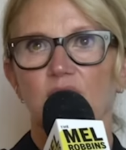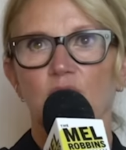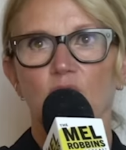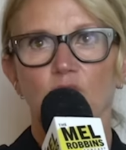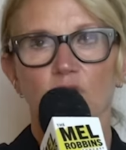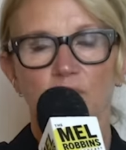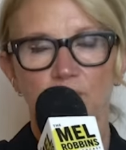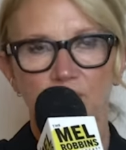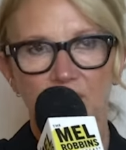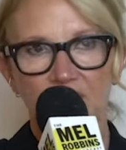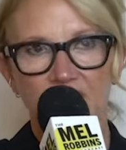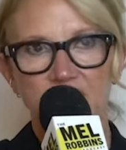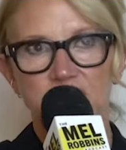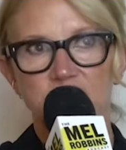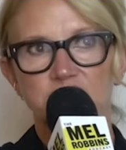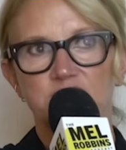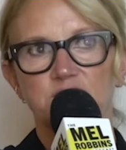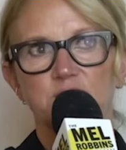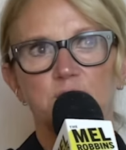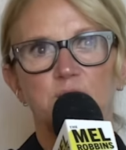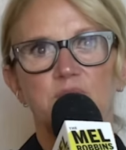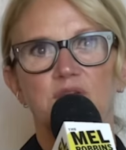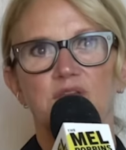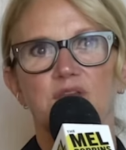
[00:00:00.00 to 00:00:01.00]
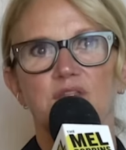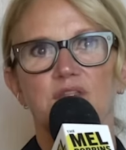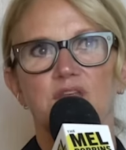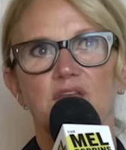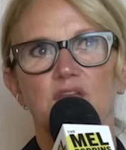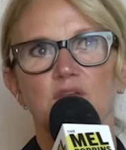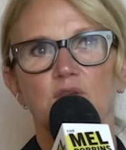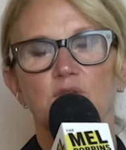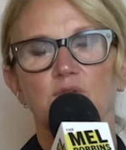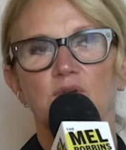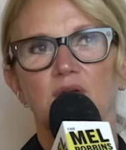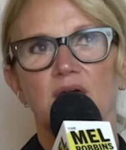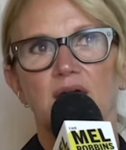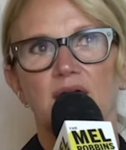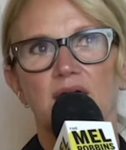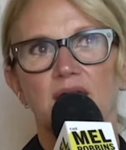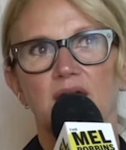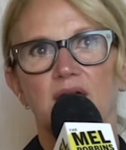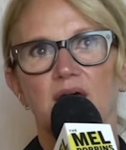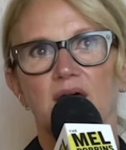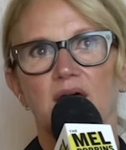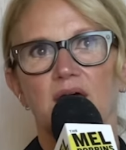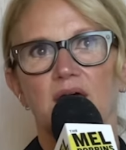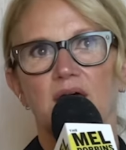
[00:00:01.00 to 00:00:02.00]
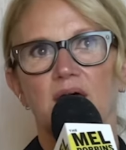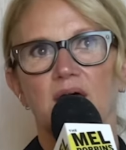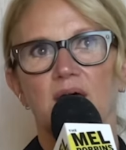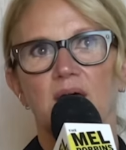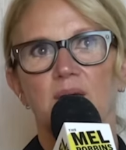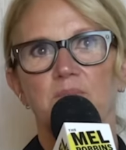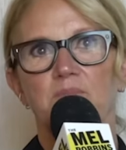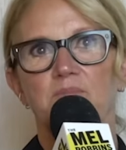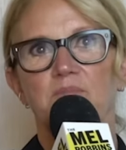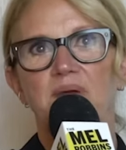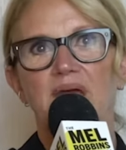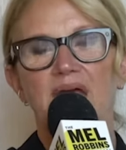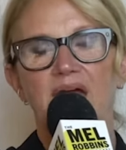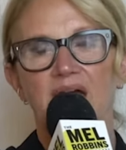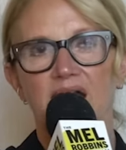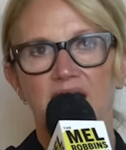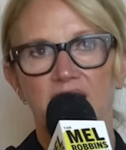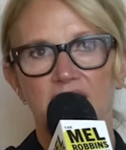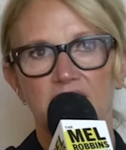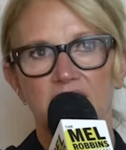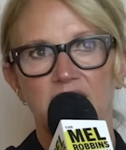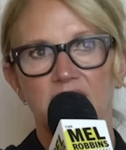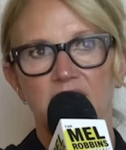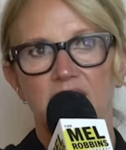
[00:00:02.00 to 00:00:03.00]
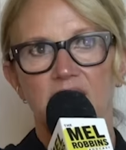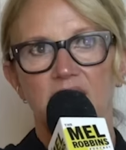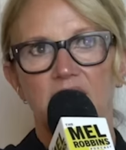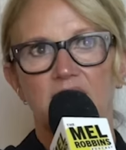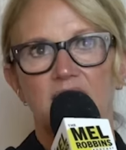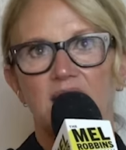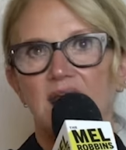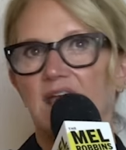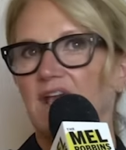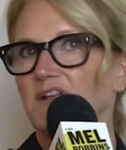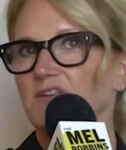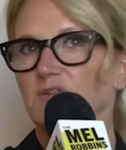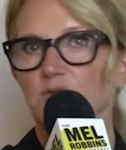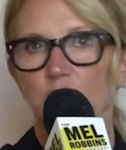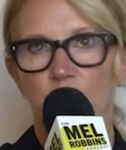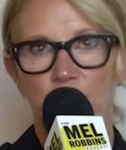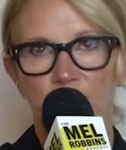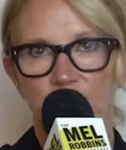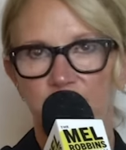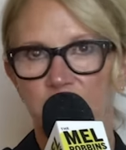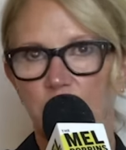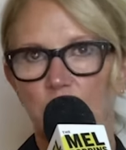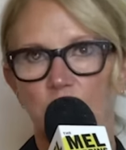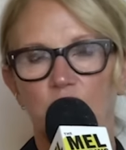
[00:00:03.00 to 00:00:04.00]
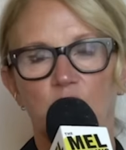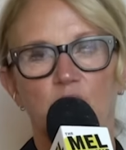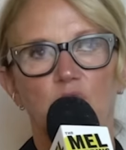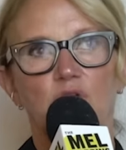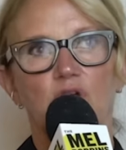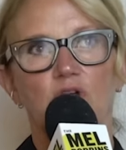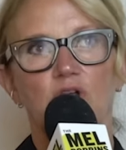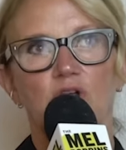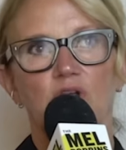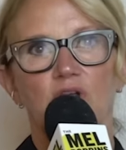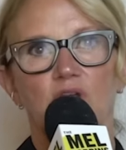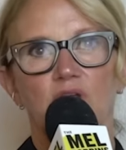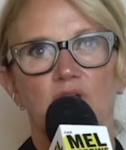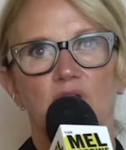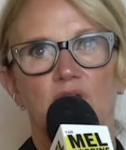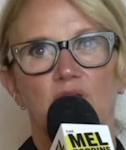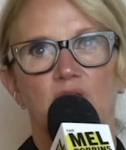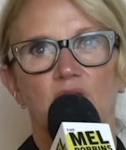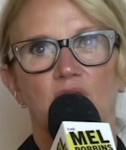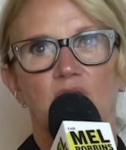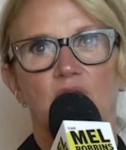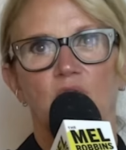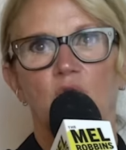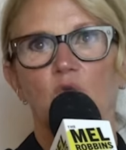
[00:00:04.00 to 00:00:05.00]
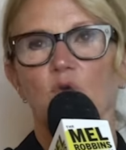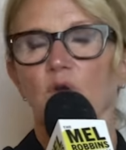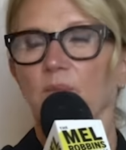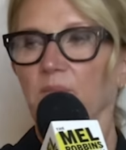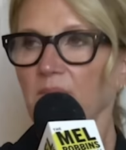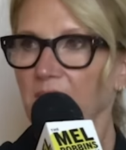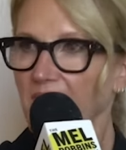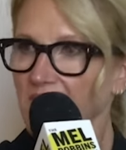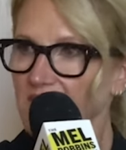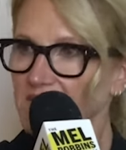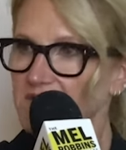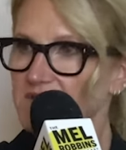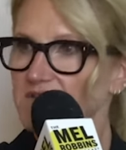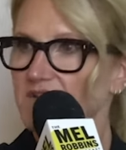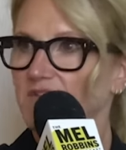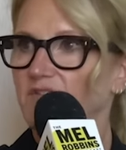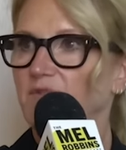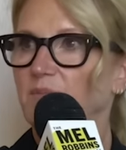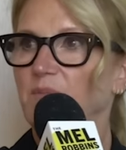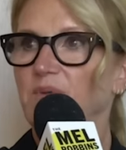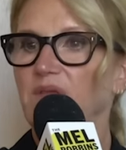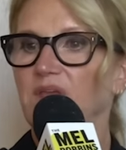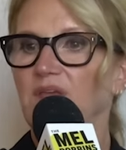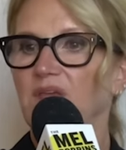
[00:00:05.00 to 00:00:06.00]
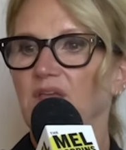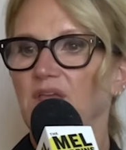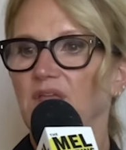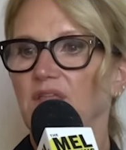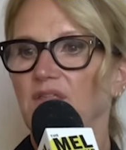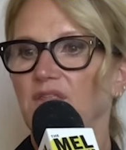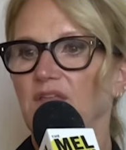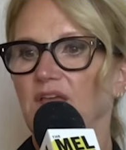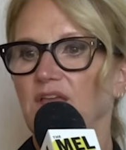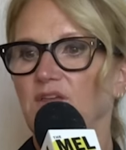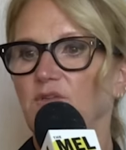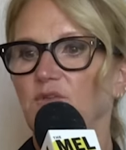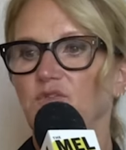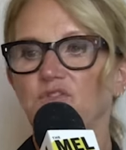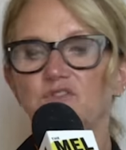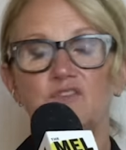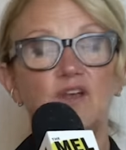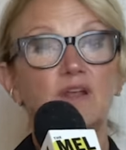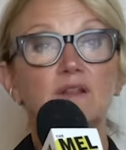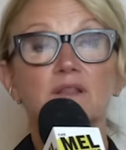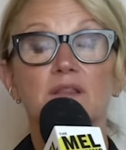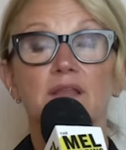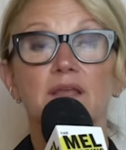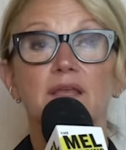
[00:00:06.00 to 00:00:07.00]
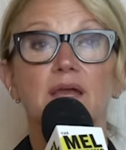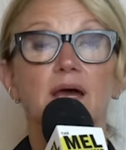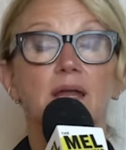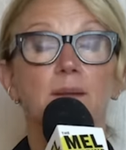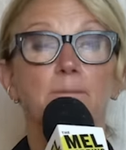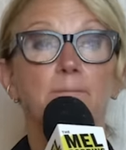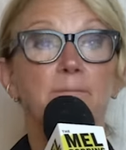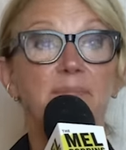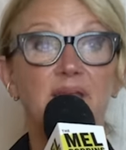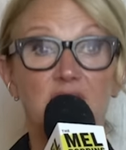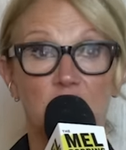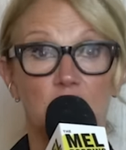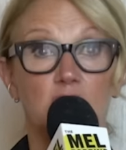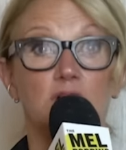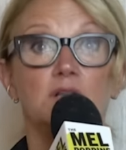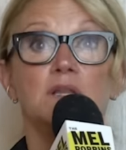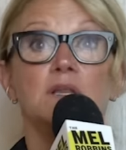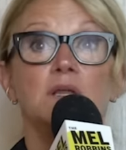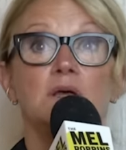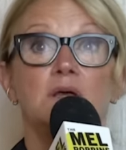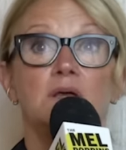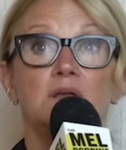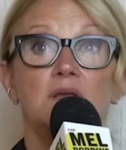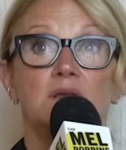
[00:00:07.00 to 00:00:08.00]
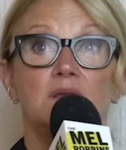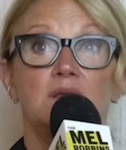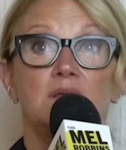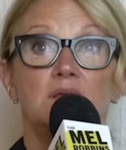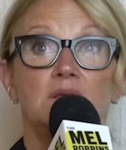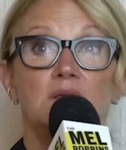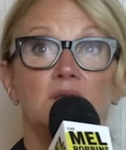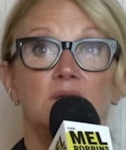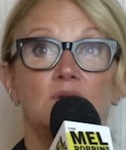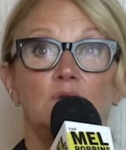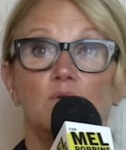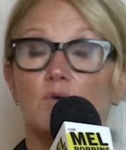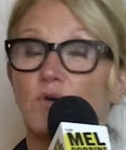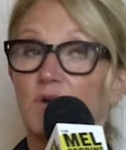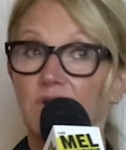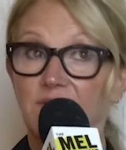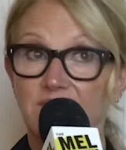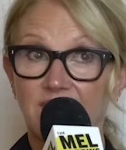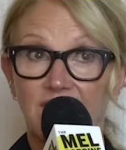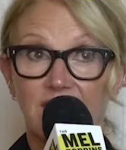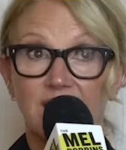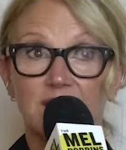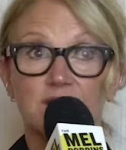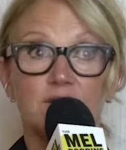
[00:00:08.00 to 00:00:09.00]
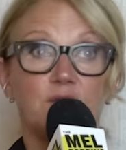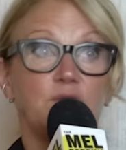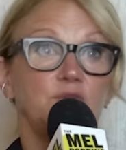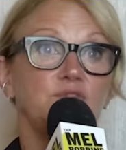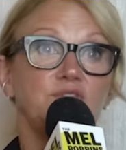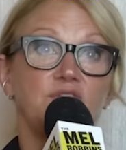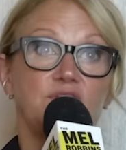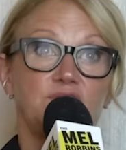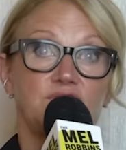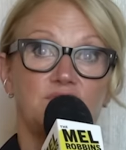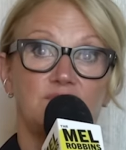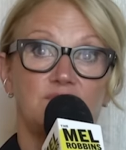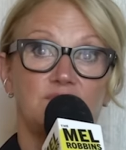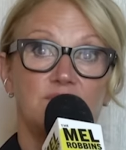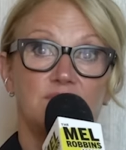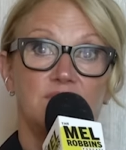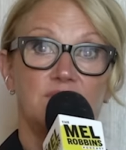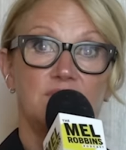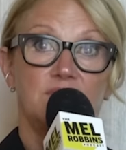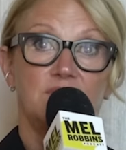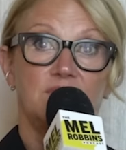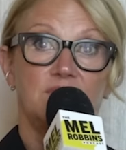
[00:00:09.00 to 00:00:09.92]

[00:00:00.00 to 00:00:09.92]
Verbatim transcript: or it might just be that you got a bad annual review at work or it might just be that you suddenly got a bill or a diagnosis